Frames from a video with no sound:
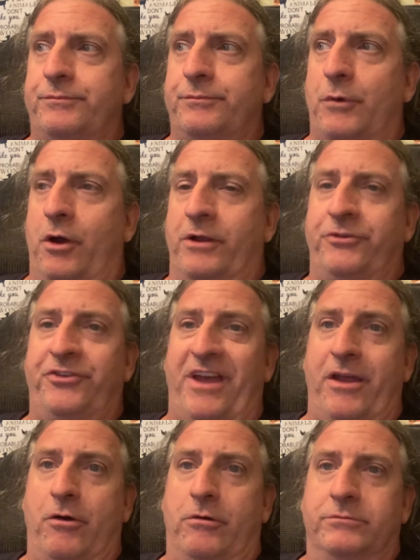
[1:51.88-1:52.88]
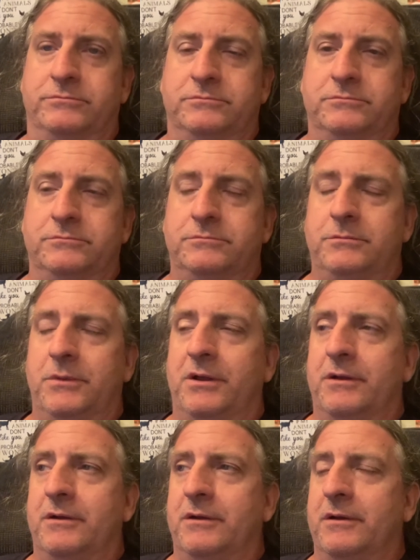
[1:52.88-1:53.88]
on sale.
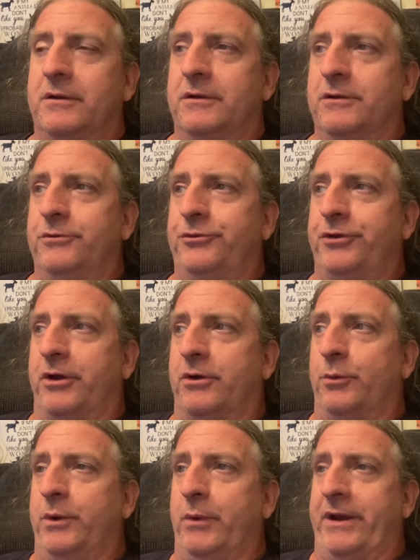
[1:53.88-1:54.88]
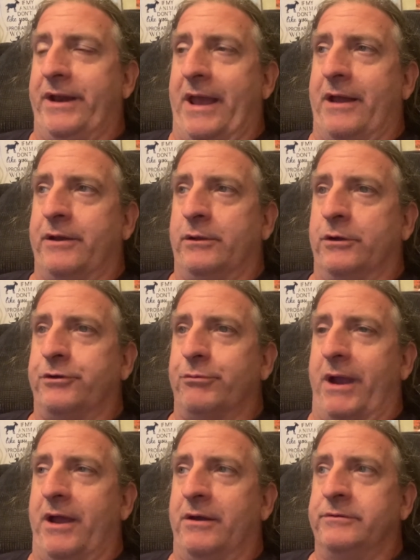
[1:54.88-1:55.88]
So we went down and looked
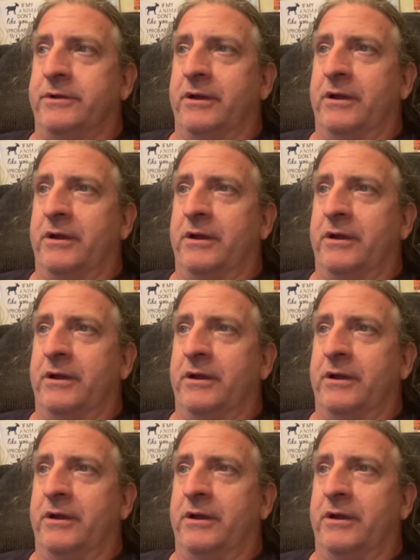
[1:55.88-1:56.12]
around.